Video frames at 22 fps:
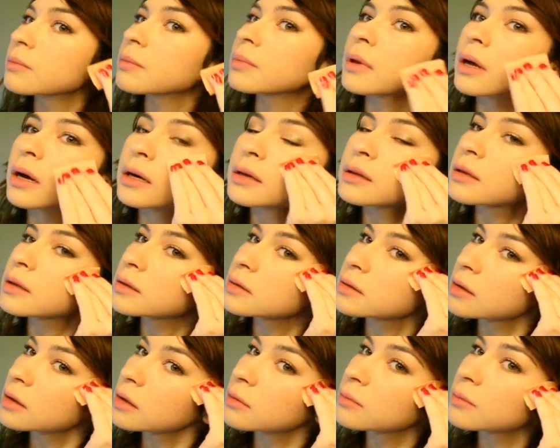blot
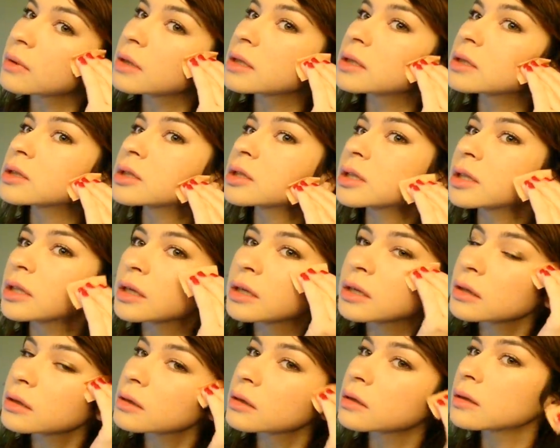this on my
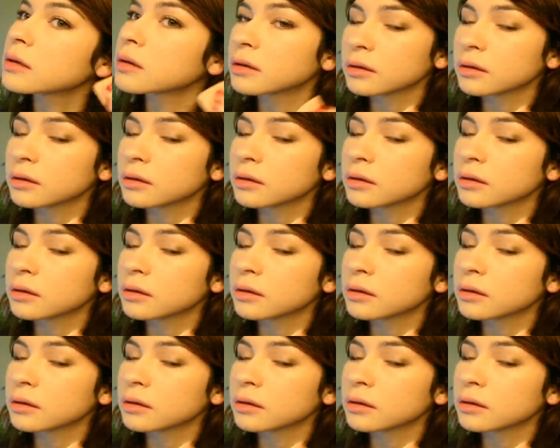cheek.